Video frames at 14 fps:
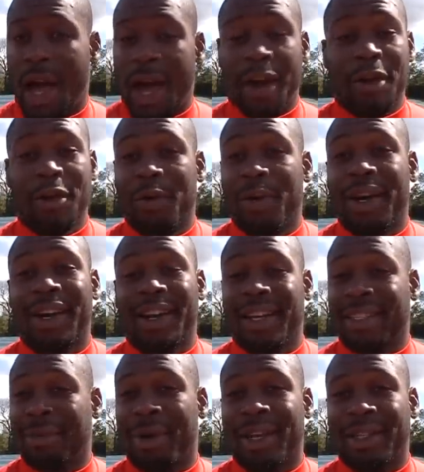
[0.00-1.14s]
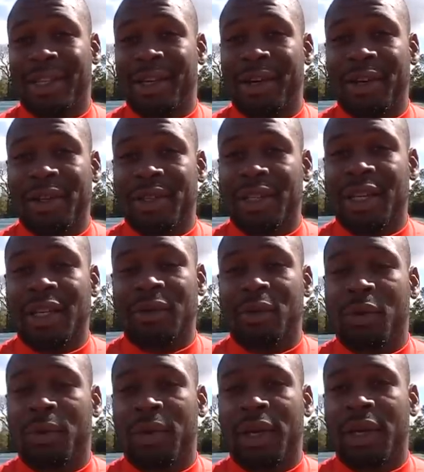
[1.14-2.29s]
I don't know what it is about Syracuse and us when
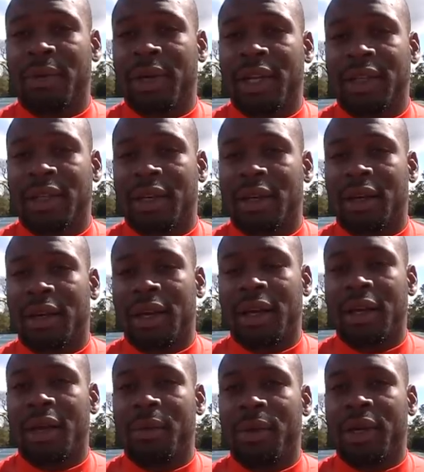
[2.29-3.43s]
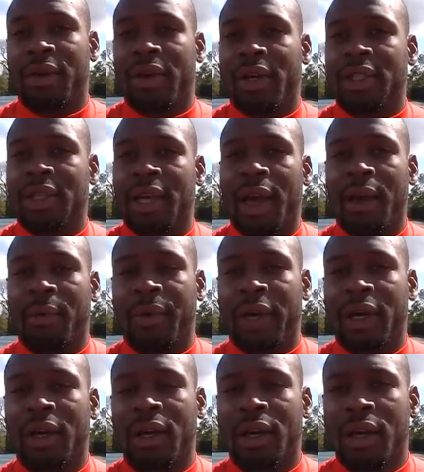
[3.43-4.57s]
we play them that it end up being a crazy game.
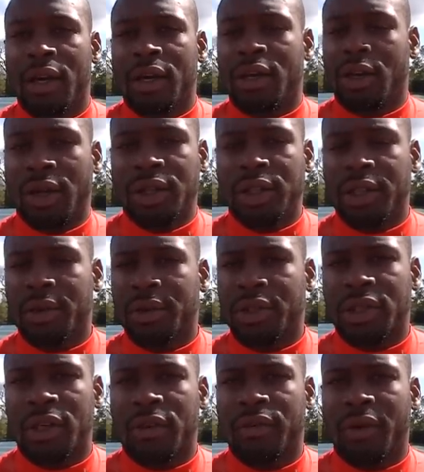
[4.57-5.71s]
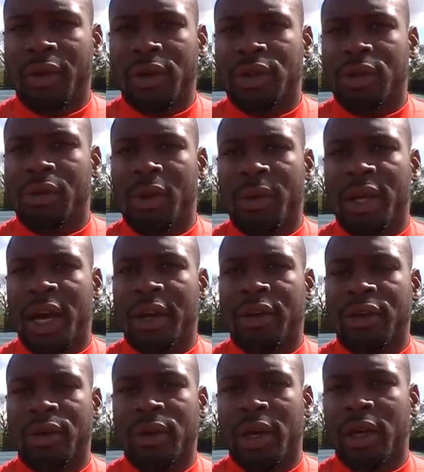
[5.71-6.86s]
But, you know, this year we're just going to focus on what we got to
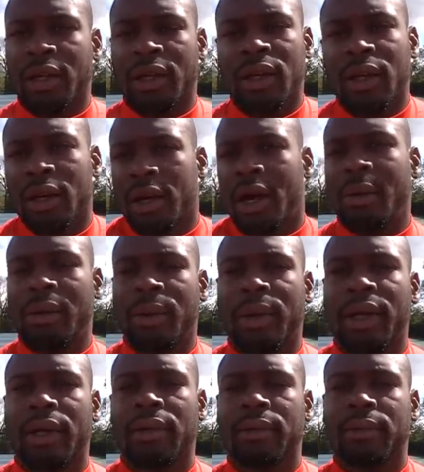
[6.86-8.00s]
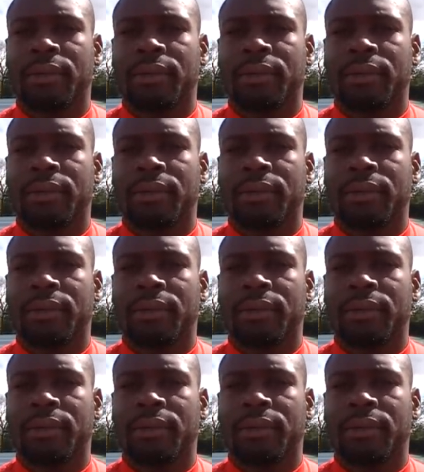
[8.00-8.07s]
do and come to play.